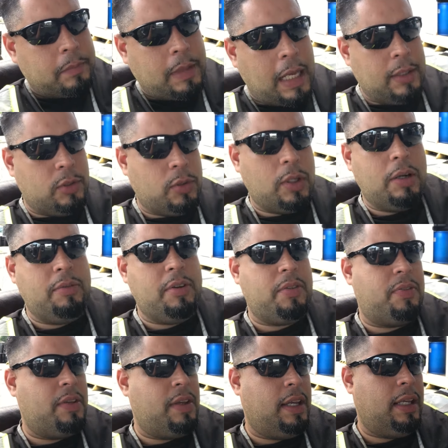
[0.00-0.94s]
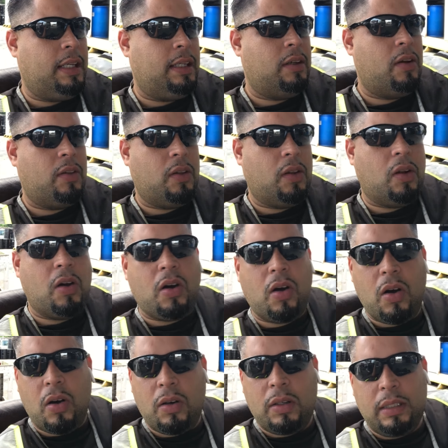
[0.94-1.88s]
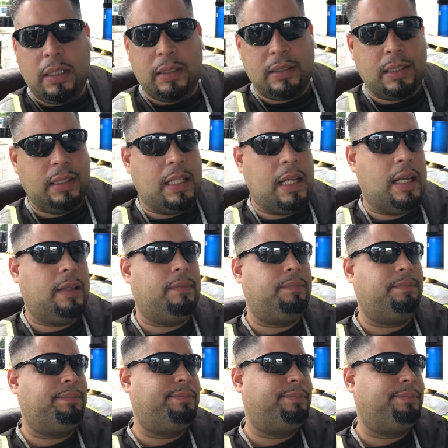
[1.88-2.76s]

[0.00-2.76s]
I do everything, all the law and this and that.